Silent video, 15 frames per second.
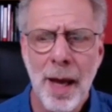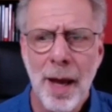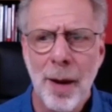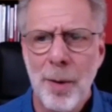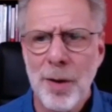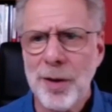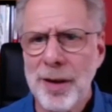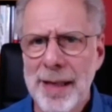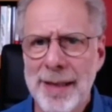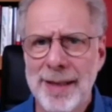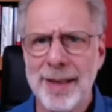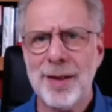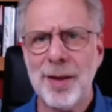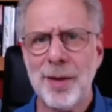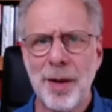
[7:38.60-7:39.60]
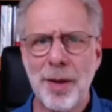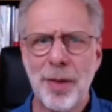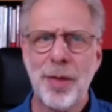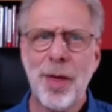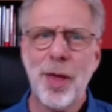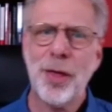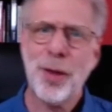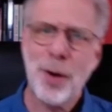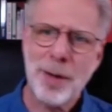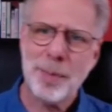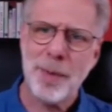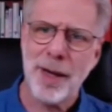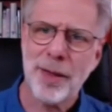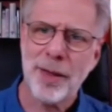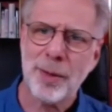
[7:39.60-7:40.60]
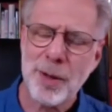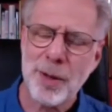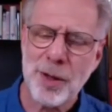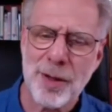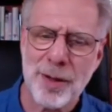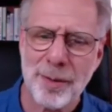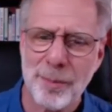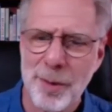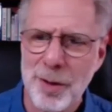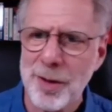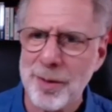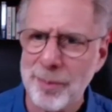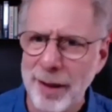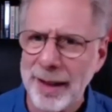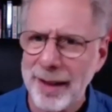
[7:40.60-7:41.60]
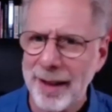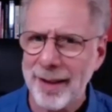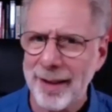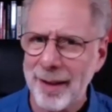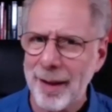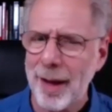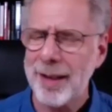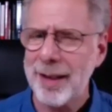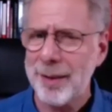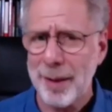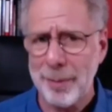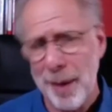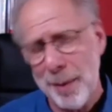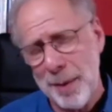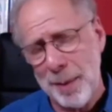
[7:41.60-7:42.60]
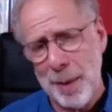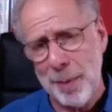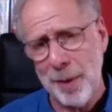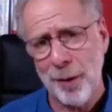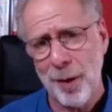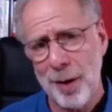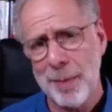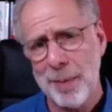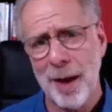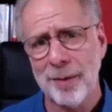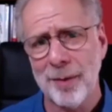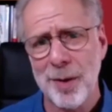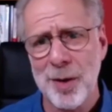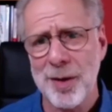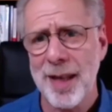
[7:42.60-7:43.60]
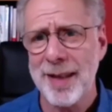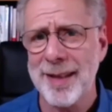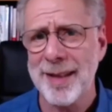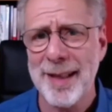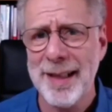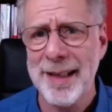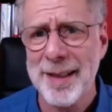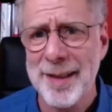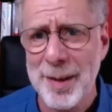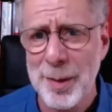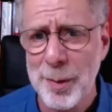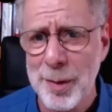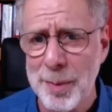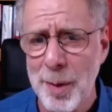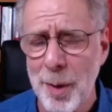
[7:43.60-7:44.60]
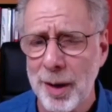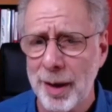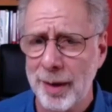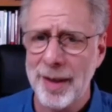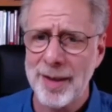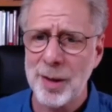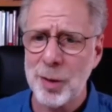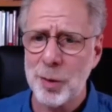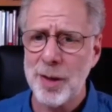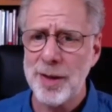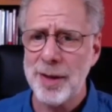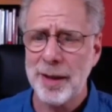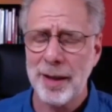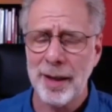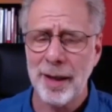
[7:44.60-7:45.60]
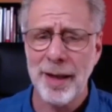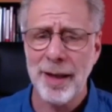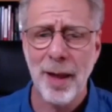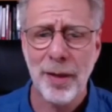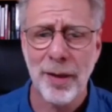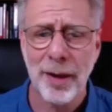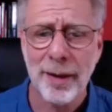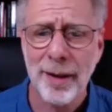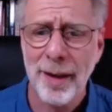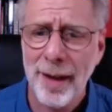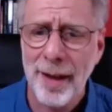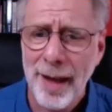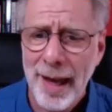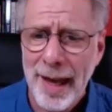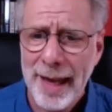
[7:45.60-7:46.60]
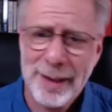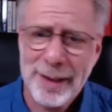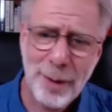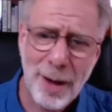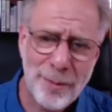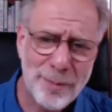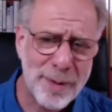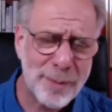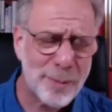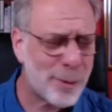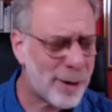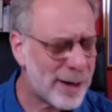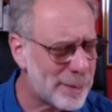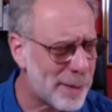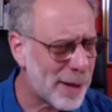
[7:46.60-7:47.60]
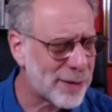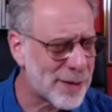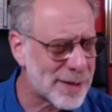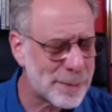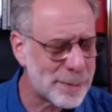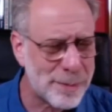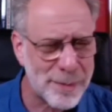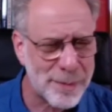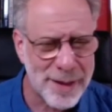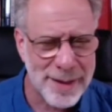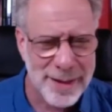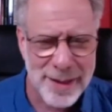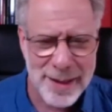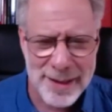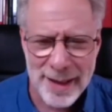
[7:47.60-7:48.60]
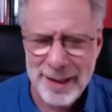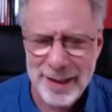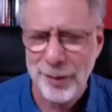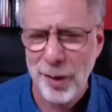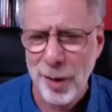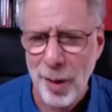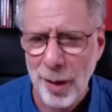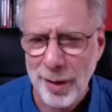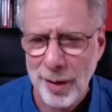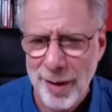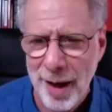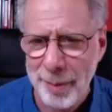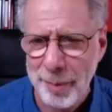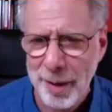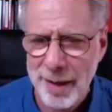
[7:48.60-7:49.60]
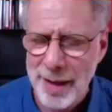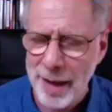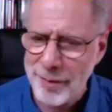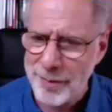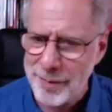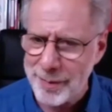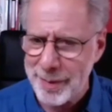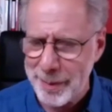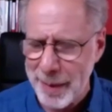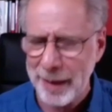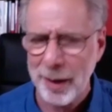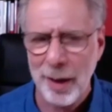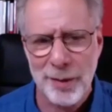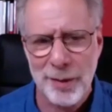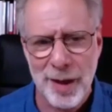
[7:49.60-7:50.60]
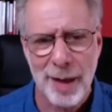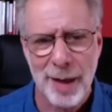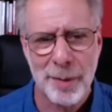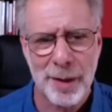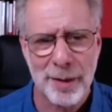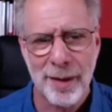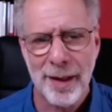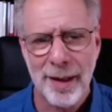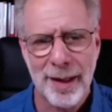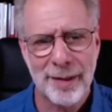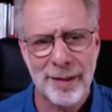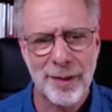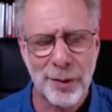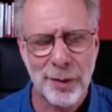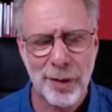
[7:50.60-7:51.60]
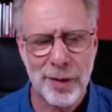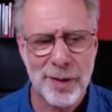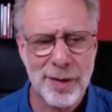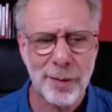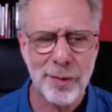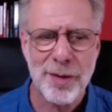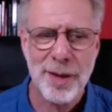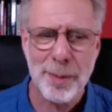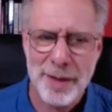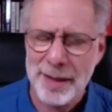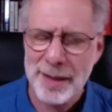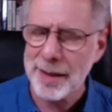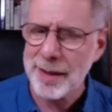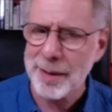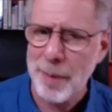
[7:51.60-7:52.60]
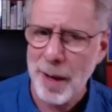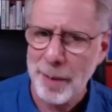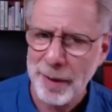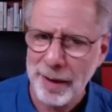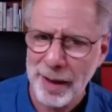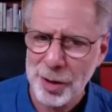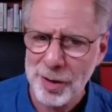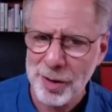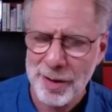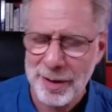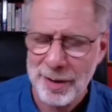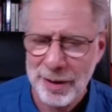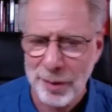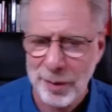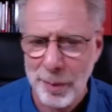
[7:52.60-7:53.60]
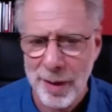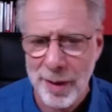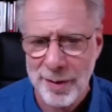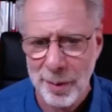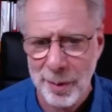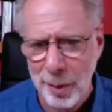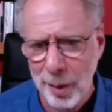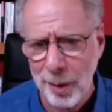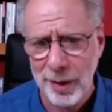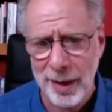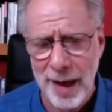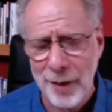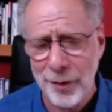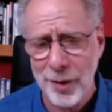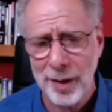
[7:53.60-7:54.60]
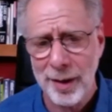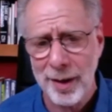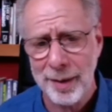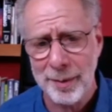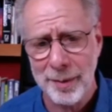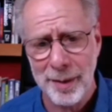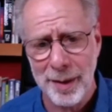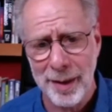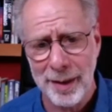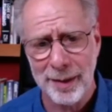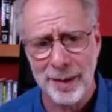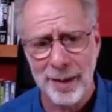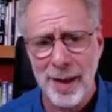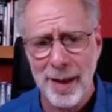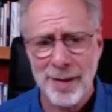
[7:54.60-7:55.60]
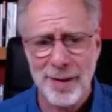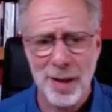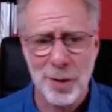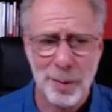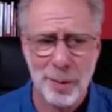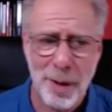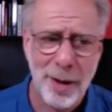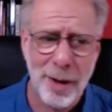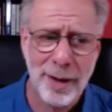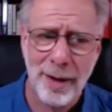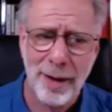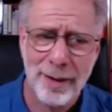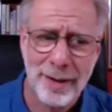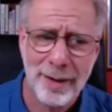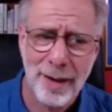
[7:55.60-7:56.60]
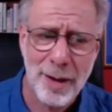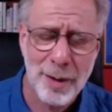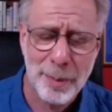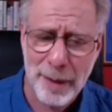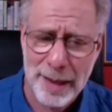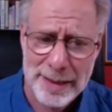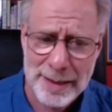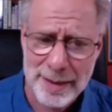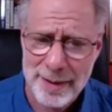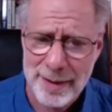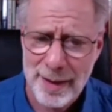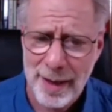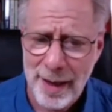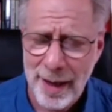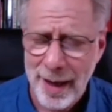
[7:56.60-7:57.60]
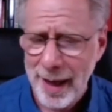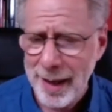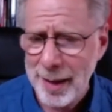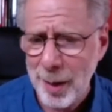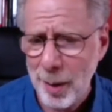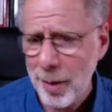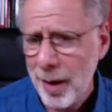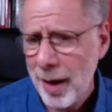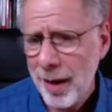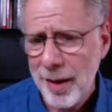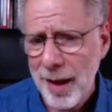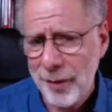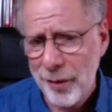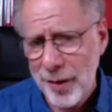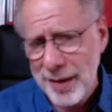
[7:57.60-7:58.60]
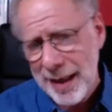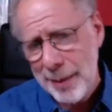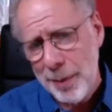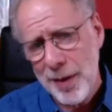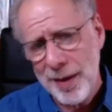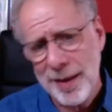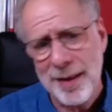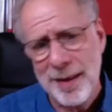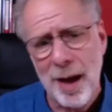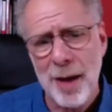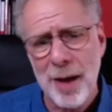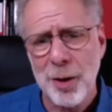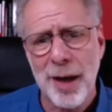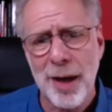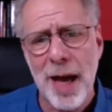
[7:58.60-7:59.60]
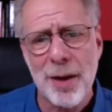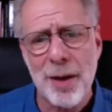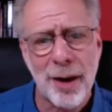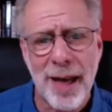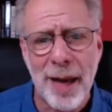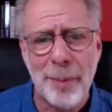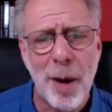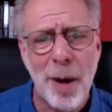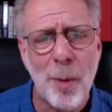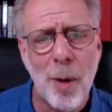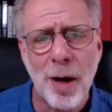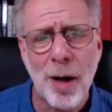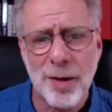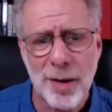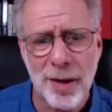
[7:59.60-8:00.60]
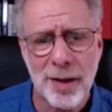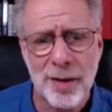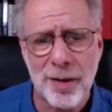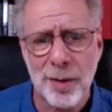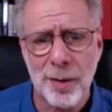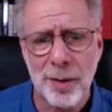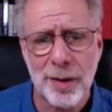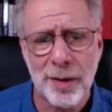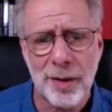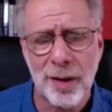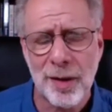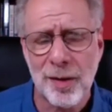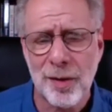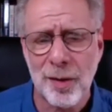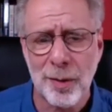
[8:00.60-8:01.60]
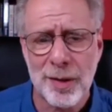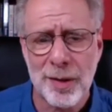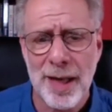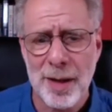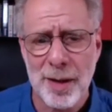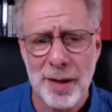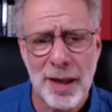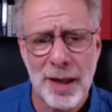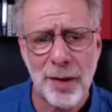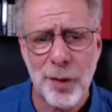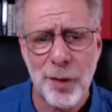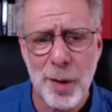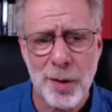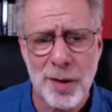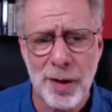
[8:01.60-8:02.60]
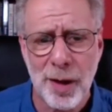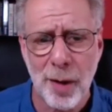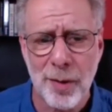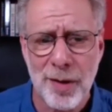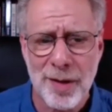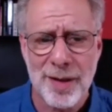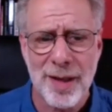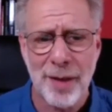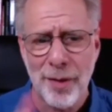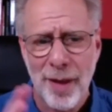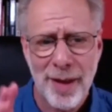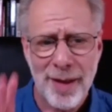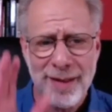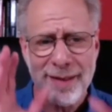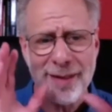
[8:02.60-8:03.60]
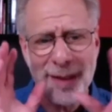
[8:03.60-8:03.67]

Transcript: Which leads into the third myth, which is really the idea that maybe people have heard about, which is that sitting is the new smoking, right? It's intrinsically unhealthy. And, you know, I've been worried about this idea for a long time because I've spent a lot of time in different sort of subsistence populations in different parts of the world, in Africa and in Central America and other places. You know, like, for example, this is a hunter-gatherer camp I walked into in Tanzania a few years ago. This is